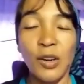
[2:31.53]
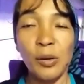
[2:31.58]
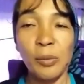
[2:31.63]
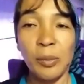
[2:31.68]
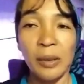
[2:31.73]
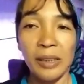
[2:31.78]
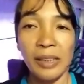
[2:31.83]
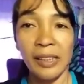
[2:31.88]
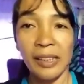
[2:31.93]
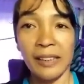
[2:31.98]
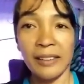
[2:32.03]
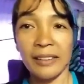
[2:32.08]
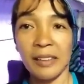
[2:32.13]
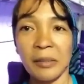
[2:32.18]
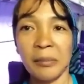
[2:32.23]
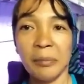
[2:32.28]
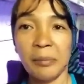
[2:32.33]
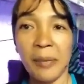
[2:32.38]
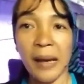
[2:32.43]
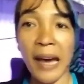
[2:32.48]
Nobody at
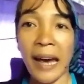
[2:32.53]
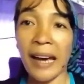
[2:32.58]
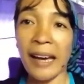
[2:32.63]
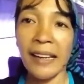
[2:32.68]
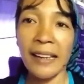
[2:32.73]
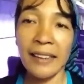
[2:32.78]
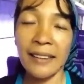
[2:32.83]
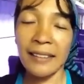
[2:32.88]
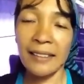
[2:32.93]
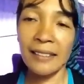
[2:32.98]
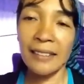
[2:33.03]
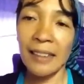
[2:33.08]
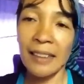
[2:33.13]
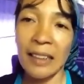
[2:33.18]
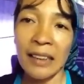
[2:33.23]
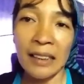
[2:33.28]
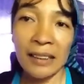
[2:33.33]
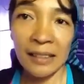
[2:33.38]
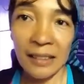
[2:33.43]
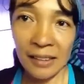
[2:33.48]
the back,
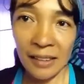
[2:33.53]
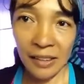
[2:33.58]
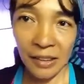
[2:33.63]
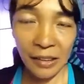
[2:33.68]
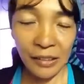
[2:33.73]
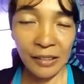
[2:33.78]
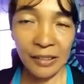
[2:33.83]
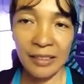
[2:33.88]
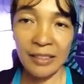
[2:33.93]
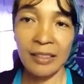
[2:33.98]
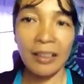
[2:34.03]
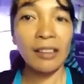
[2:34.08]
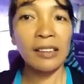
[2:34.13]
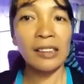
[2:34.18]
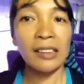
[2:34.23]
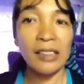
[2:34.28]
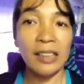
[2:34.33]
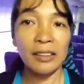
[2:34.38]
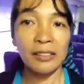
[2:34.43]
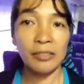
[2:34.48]
so there's
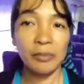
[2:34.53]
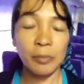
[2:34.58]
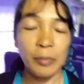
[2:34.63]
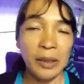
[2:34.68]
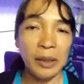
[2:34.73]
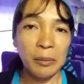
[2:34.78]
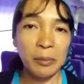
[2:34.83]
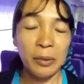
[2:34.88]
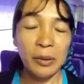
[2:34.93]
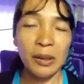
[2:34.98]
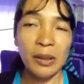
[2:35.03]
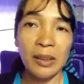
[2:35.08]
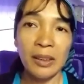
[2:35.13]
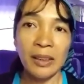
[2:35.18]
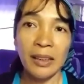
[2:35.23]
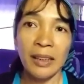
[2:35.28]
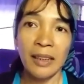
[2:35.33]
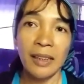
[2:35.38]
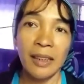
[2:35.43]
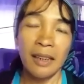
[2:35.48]
not a lot of
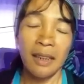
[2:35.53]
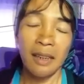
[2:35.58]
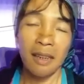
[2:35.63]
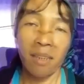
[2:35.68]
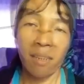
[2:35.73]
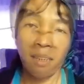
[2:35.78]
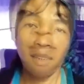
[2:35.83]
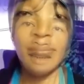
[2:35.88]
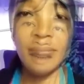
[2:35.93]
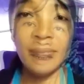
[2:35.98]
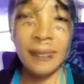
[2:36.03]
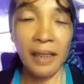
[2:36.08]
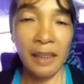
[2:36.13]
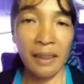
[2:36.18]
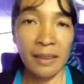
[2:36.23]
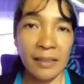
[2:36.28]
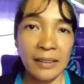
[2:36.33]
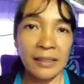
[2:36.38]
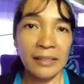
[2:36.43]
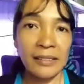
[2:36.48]
people.
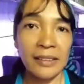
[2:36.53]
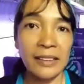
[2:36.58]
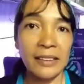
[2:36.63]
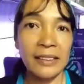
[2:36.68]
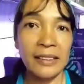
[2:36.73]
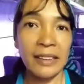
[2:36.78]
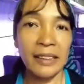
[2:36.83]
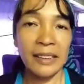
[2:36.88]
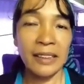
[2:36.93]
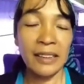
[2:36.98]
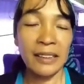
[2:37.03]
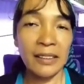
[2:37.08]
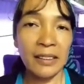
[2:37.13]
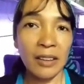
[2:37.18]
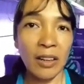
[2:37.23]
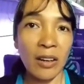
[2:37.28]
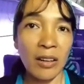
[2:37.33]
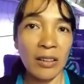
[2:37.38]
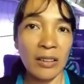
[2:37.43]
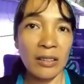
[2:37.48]
The ticket
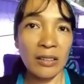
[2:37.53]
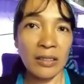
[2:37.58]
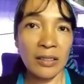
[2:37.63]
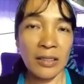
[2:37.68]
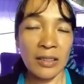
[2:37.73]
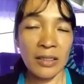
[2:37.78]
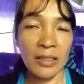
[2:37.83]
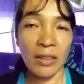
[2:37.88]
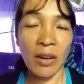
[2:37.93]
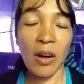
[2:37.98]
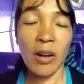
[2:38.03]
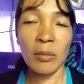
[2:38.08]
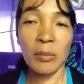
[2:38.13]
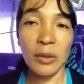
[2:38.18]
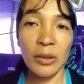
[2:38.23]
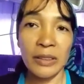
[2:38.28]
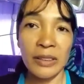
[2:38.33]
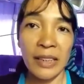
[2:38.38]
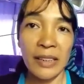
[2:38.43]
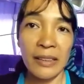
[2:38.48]
costs
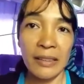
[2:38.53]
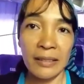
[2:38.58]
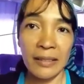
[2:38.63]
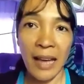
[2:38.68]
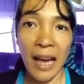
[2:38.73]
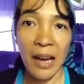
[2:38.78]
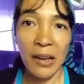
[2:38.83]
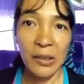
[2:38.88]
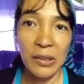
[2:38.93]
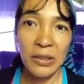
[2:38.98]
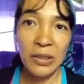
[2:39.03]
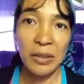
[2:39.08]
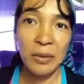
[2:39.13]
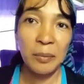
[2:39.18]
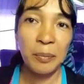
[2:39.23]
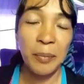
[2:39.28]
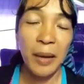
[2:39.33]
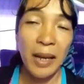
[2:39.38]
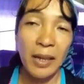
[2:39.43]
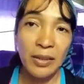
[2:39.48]
almost 1,000
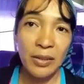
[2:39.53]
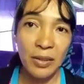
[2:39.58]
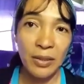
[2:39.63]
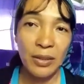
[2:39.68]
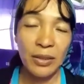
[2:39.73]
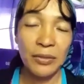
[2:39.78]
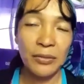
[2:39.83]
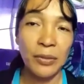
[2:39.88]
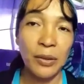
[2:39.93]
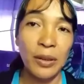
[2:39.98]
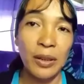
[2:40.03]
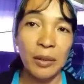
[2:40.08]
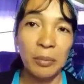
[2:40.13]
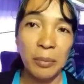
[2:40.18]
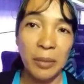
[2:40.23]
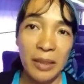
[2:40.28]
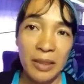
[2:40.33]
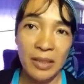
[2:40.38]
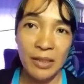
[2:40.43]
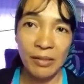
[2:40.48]
pesos for the
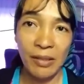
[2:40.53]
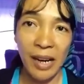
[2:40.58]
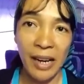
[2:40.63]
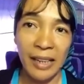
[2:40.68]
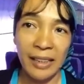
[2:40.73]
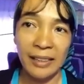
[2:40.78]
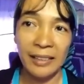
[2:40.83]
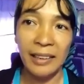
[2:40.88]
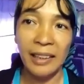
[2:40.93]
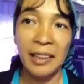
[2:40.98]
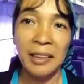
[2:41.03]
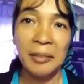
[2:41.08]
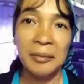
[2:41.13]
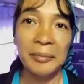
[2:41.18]
bus ride.